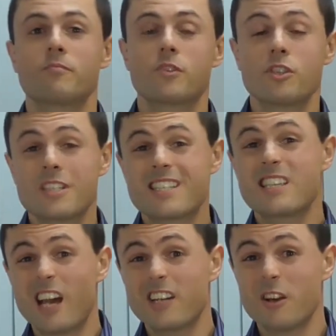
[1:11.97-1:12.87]
just a
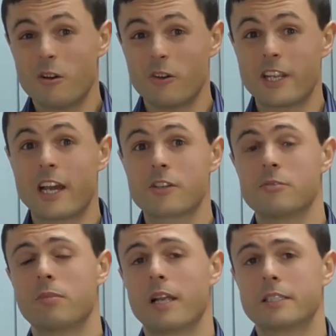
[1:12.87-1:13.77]
side note on the
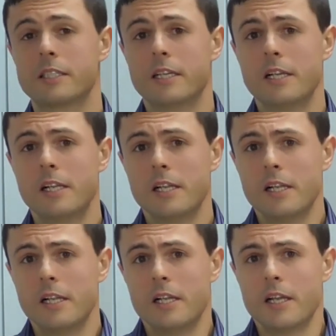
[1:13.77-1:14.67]
action plans.
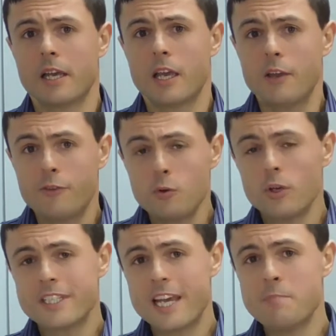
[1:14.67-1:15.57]
If you
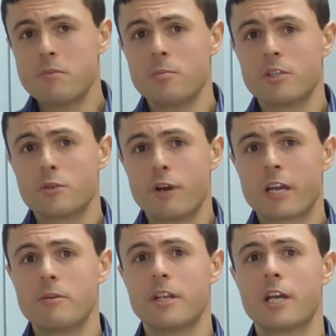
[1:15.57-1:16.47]
want to implement a
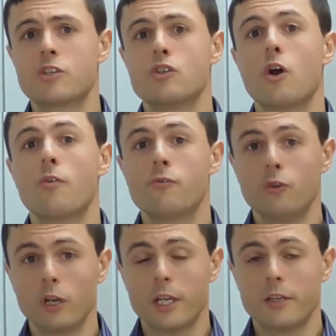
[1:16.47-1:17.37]
recommendation
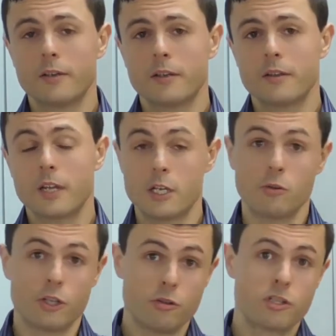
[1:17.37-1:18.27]
fully, then
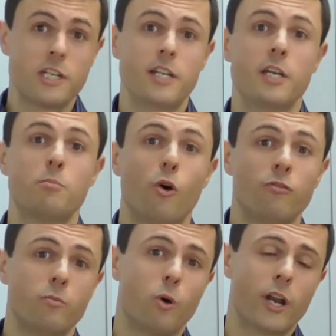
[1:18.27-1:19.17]
you will usually need
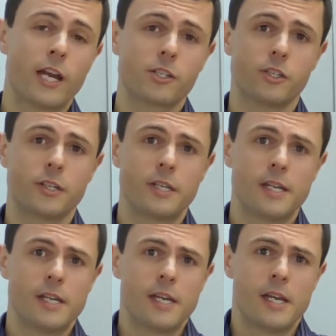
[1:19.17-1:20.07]
more than one action.
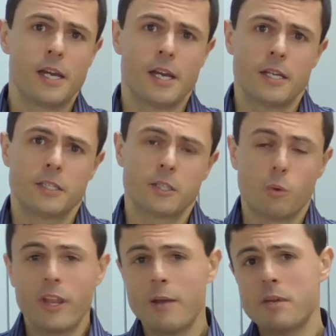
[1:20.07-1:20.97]
So
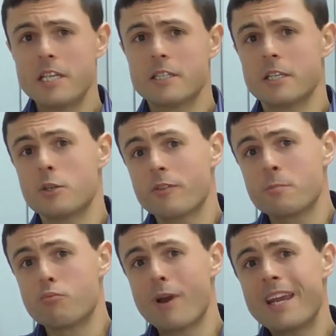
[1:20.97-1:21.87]
what that means is you have
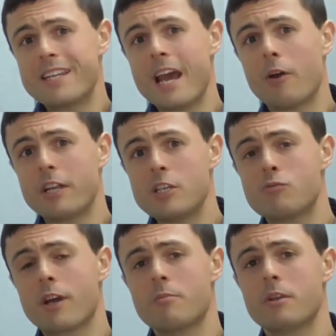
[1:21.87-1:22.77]
to break down
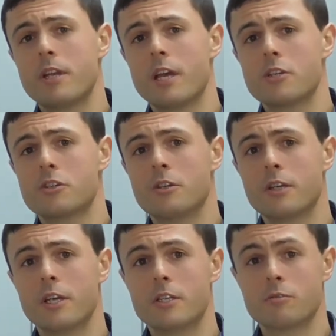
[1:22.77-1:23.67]
each recommendation
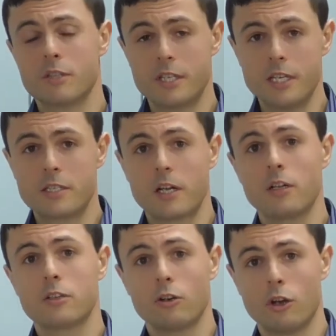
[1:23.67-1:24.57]
into a
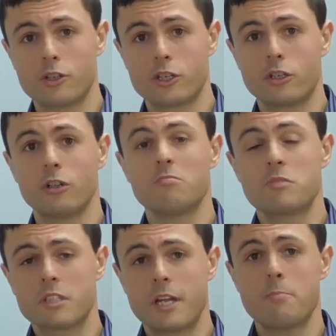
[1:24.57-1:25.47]
detailed, logical,
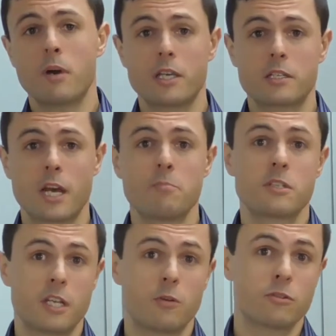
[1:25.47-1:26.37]
step-by-step
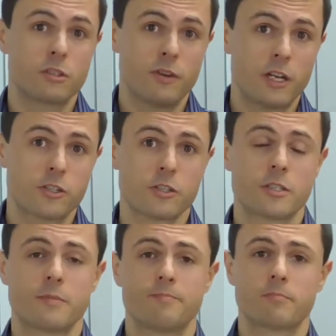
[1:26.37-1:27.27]
sequence of actions.